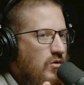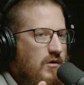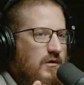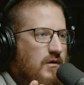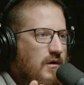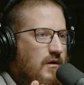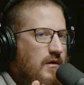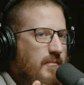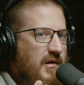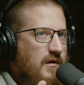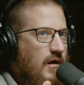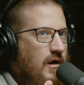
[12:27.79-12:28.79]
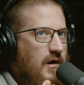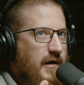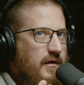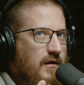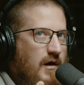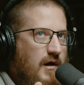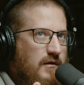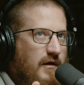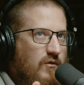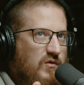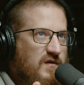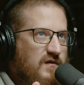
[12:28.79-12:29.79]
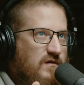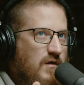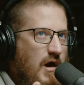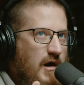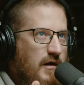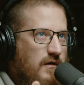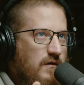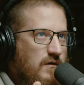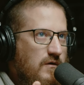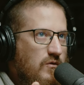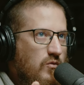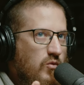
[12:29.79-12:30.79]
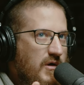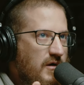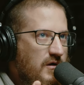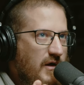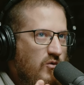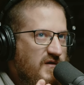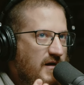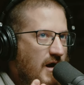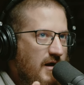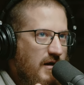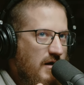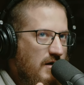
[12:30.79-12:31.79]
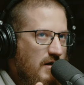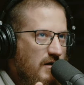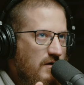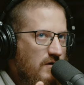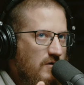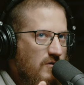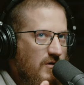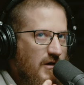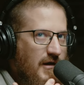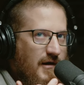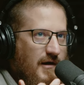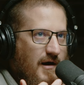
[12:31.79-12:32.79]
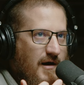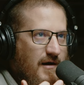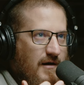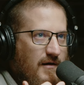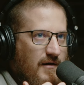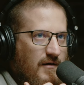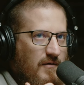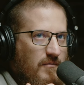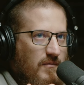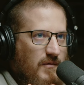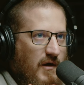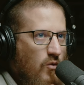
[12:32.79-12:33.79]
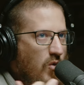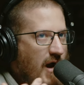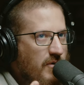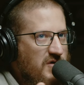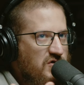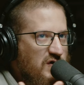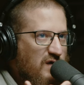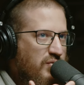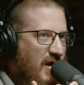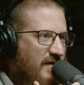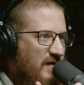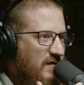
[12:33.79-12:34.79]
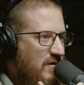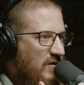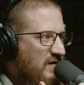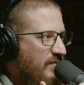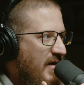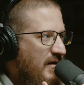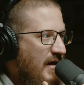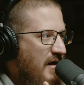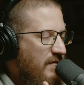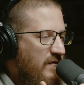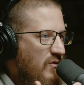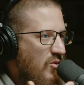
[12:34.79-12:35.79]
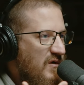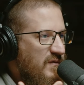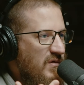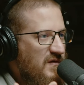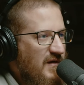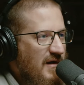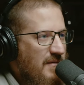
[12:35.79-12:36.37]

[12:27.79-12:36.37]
well, I mean, God, was this not your will? Like, was I not hearing you? Like, why would you have brought this girl into my life if we weren't supposed to